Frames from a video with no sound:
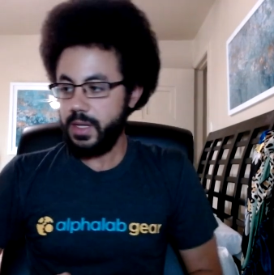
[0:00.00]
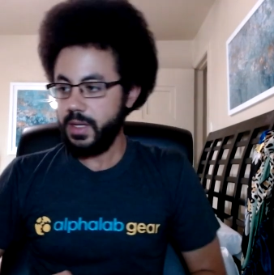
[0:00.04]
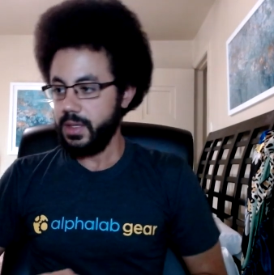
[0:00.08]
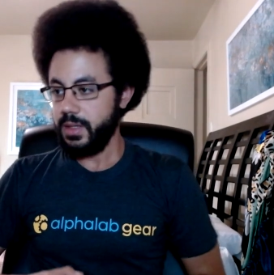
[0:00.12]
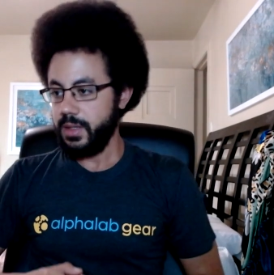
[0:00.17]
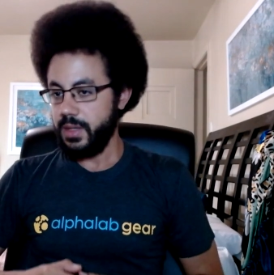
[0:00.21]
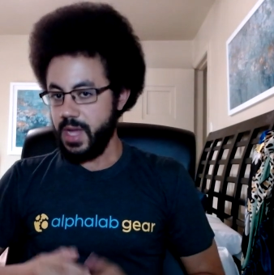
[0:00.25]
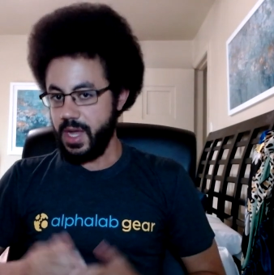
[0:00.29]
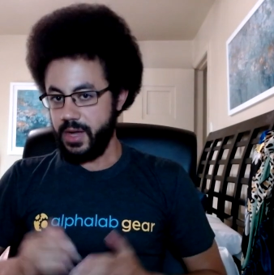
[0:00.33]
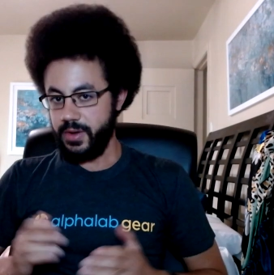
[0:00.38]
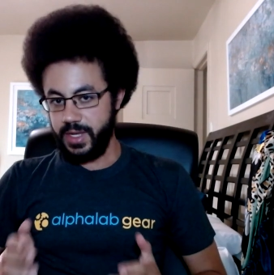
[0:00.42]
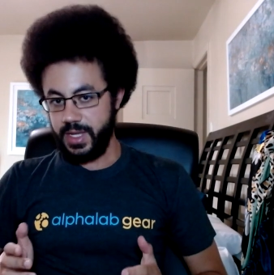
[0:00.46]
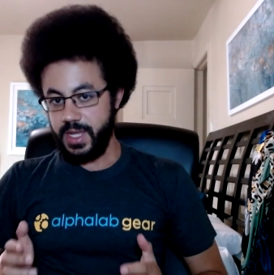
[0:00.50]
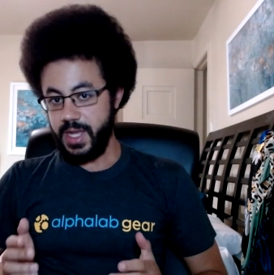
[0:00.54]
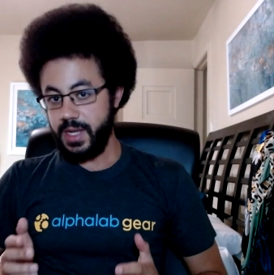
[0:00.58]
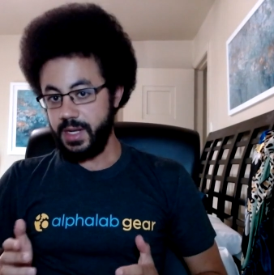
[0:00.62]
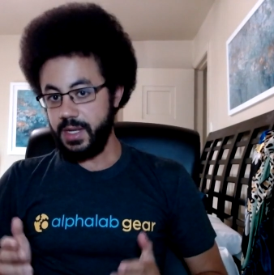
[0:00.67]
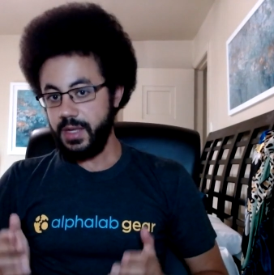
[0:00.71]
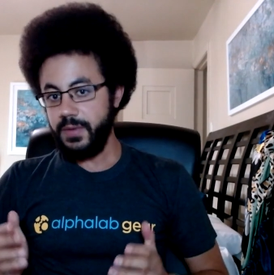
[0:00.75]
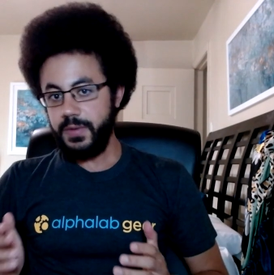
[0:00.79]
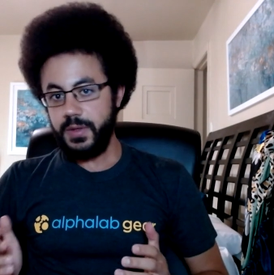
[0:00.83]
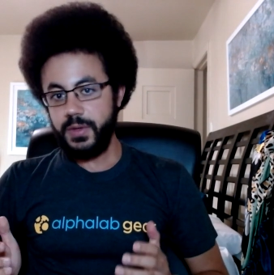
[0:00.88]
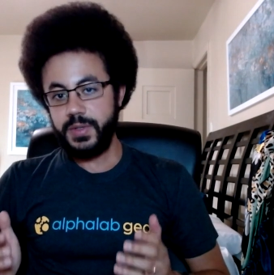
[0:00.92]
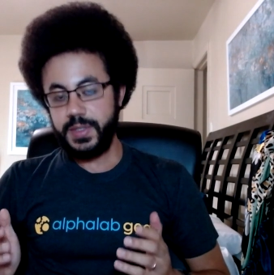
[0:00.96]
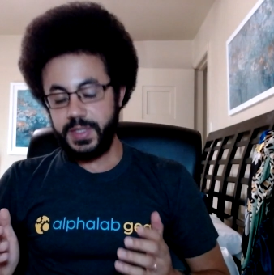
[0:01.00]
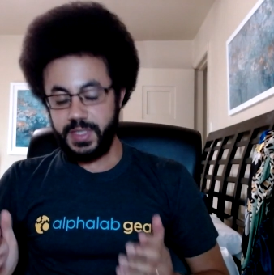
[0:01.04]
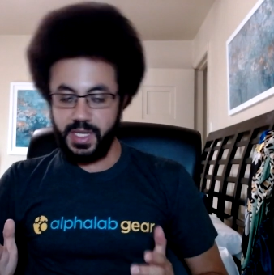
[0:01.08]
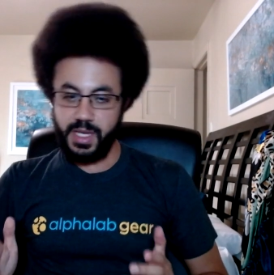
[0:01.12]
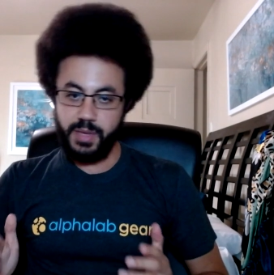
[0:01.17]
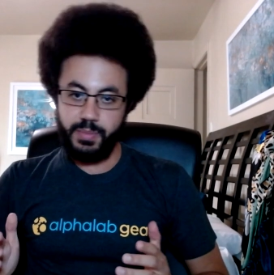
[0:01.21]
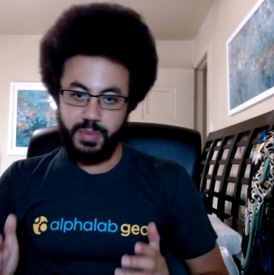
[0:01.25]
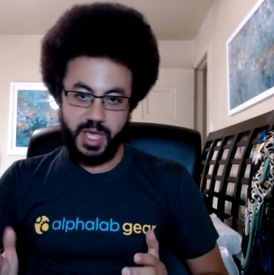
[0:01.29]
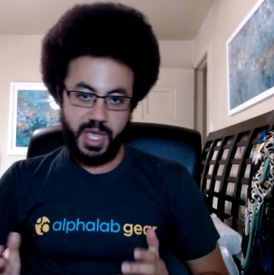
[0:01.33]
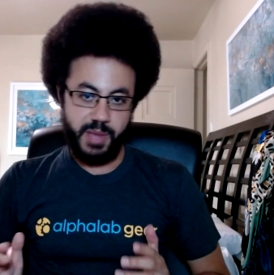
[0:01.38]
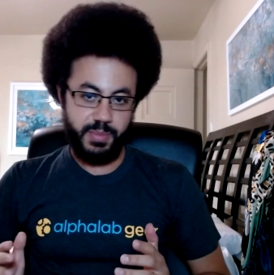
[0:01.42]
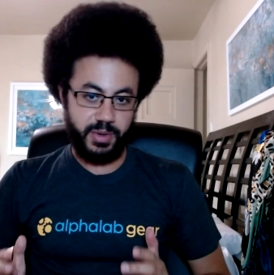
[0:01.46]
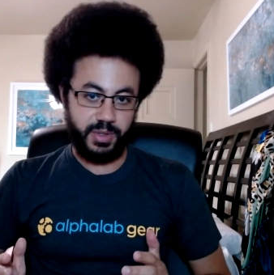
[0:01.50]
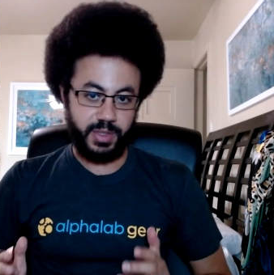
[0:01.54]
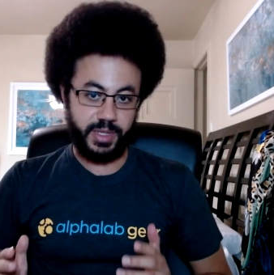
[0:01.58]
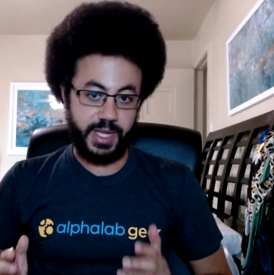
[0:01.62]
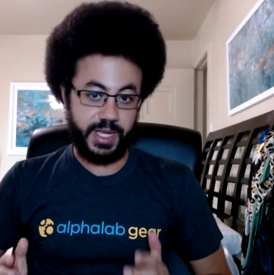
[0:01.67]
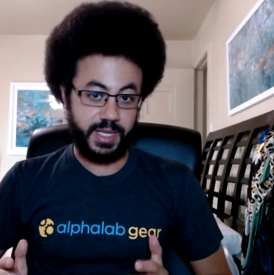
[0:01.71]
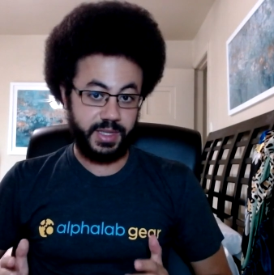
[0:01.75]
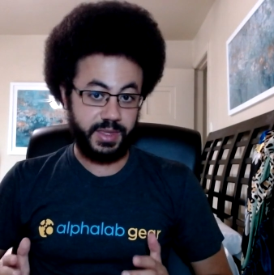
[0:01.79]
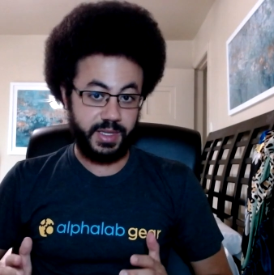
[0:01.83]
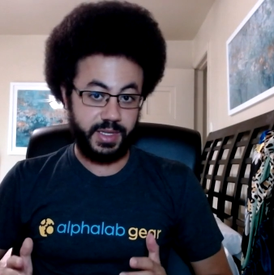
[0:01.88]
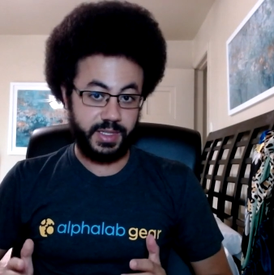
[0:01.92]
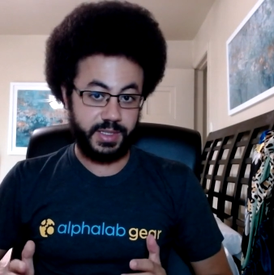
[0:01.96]
Now again, if you see a paper
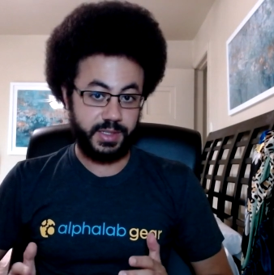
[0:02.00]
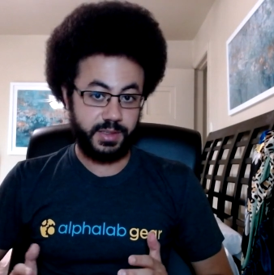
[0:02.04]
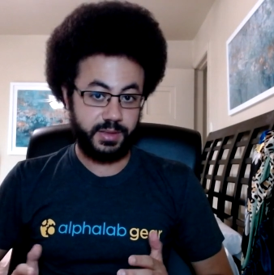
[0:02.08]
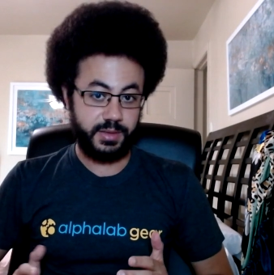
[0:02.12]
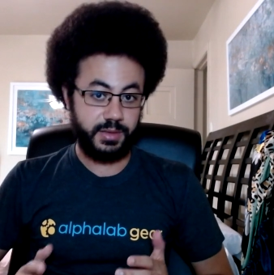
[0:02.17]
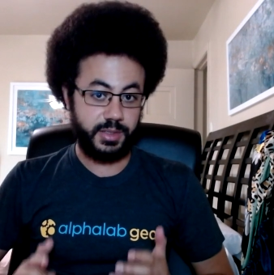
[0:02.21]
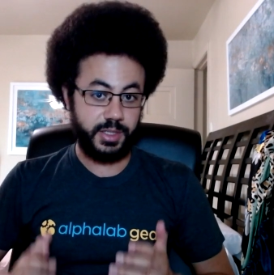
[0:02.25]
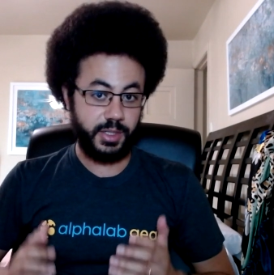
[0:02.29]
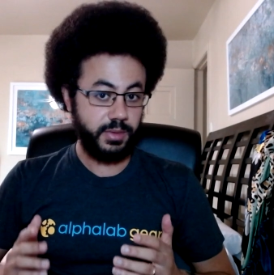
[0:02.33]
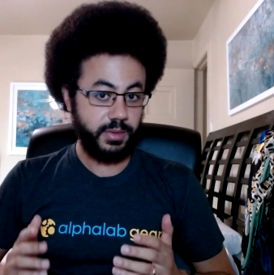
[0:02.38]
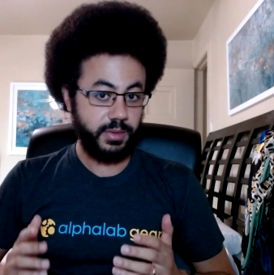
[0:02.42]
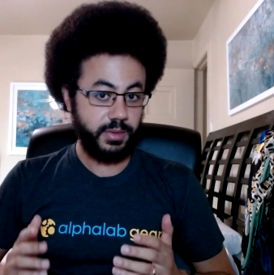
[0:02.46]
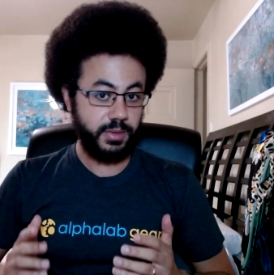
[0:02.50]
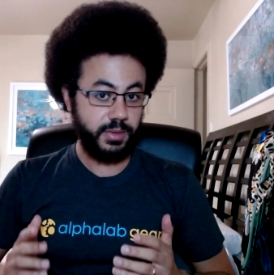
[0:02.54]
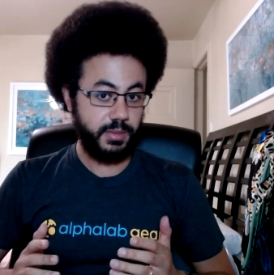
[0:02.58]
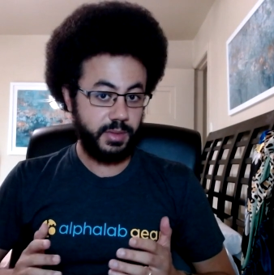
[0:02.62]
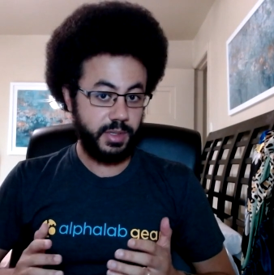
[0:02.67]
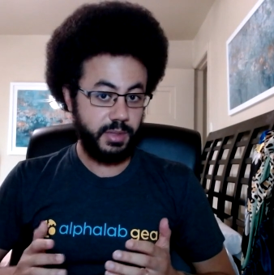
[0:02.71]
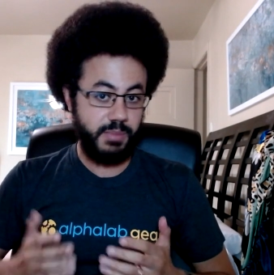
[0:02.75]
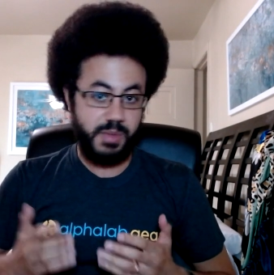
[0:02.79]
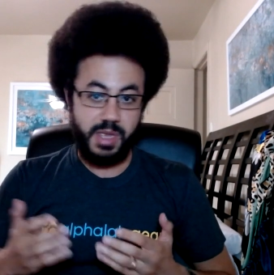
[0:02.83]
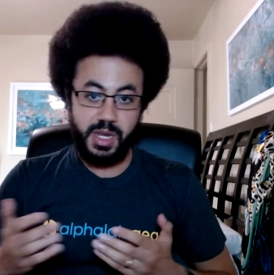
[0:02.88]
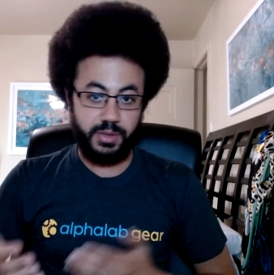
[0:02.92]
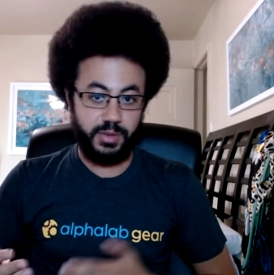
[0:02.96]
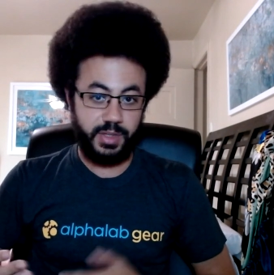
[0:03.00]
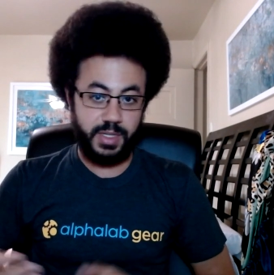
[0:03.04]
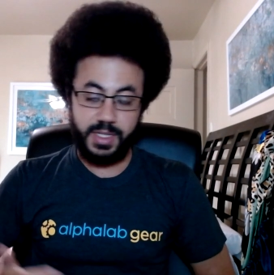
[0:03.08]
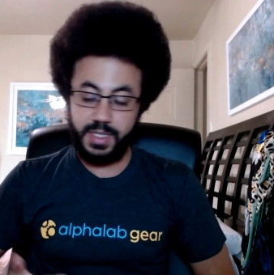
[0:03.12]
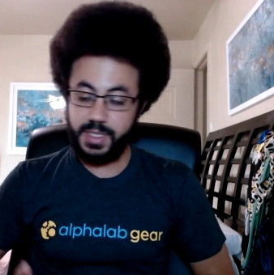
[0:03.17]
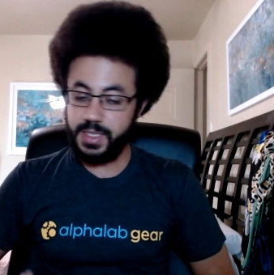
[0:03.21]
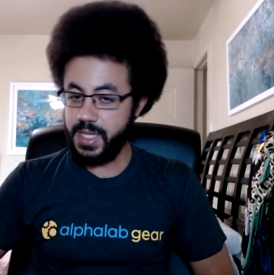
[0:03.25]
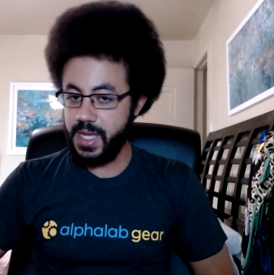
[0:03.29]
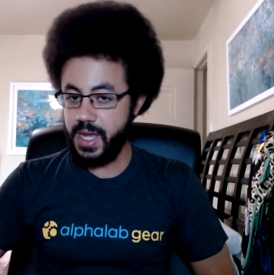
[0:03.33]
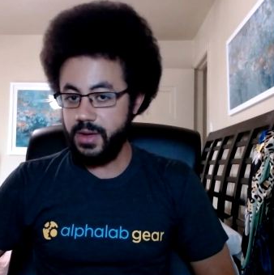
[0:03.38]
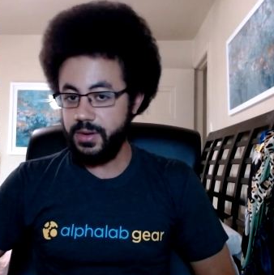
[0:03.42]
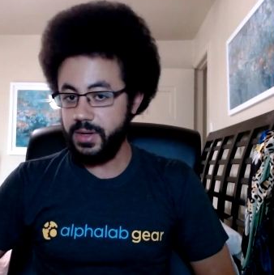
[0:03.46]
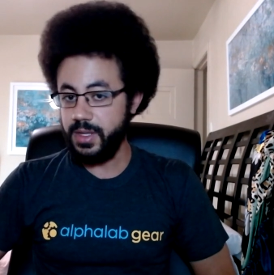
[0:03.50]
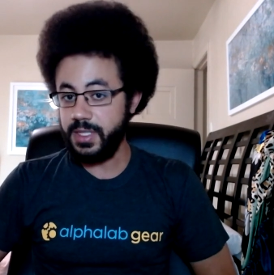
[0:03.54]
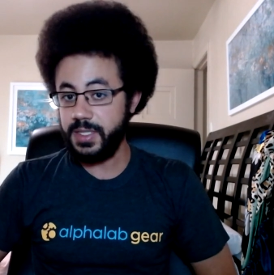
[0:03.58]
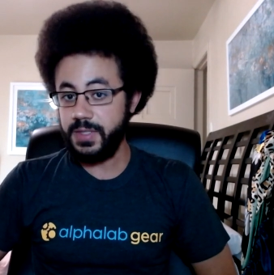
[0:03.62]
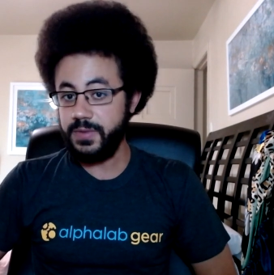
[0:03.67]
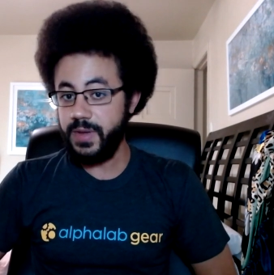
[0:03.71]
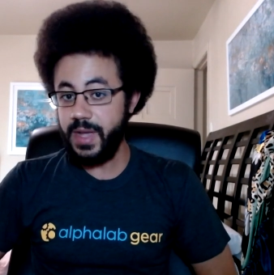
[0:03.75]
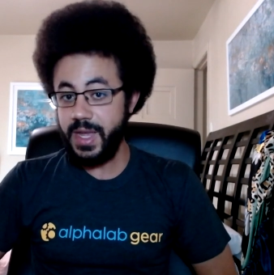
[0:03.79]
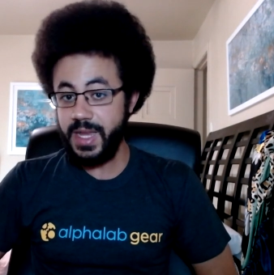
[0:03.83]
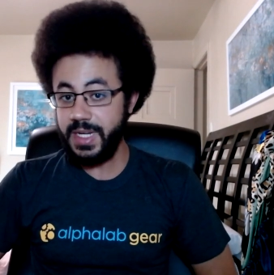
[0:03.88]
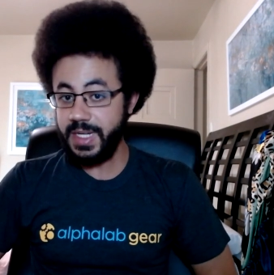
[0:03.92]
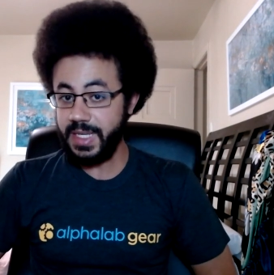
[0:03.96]
like this, don't immediately discount its
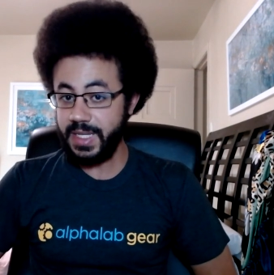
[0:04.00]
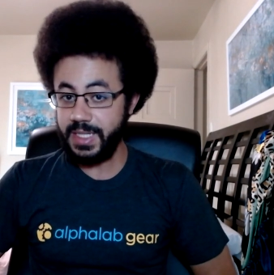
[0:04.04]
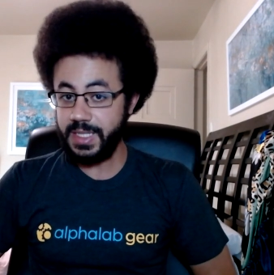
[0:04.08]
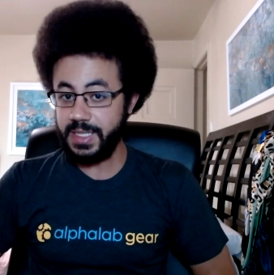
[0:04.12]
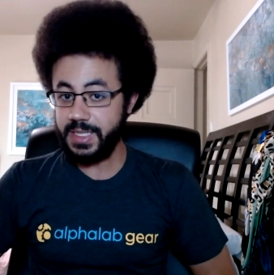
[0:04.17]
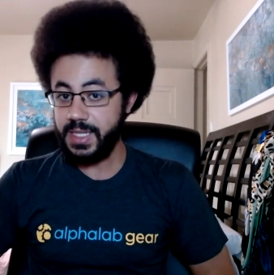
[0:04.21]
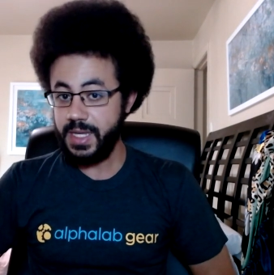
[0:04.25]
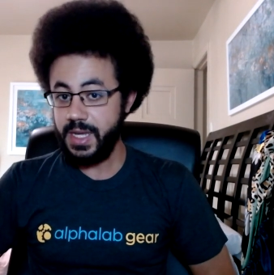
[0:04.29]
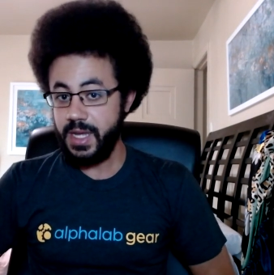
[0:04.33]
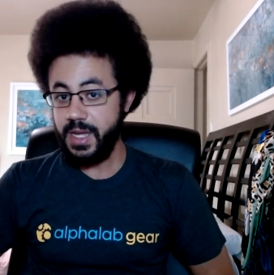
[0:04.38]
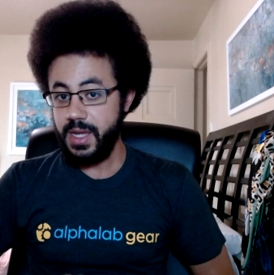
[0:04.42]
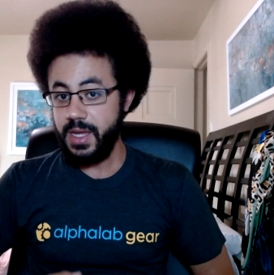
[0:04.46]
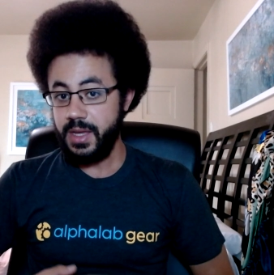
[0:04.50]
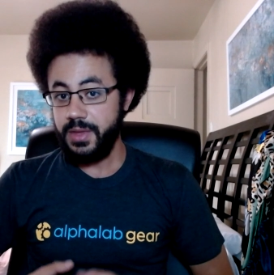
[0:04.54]
findings.